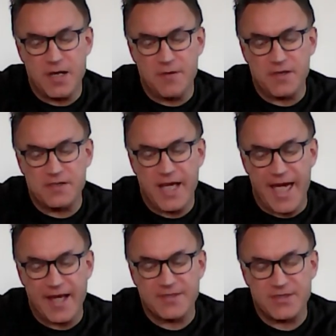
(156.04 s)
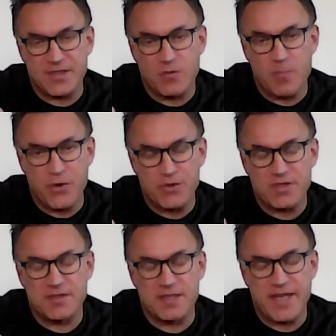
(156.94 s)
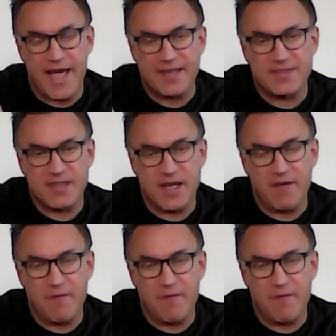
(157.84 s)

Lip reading: the text, we process the text